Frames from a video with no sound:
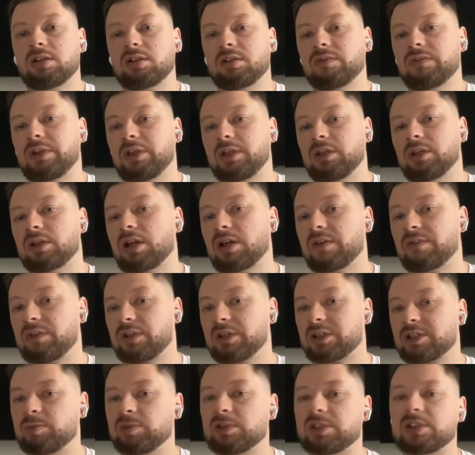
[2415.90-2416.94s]
they have
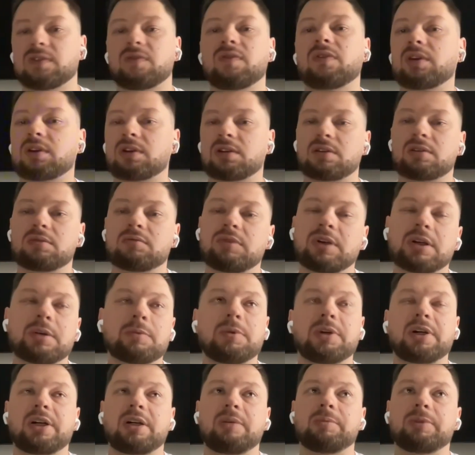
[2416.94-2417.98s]
like specific
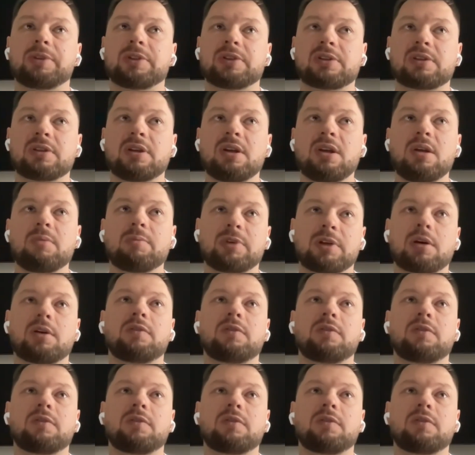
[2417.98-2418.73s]
requirements. But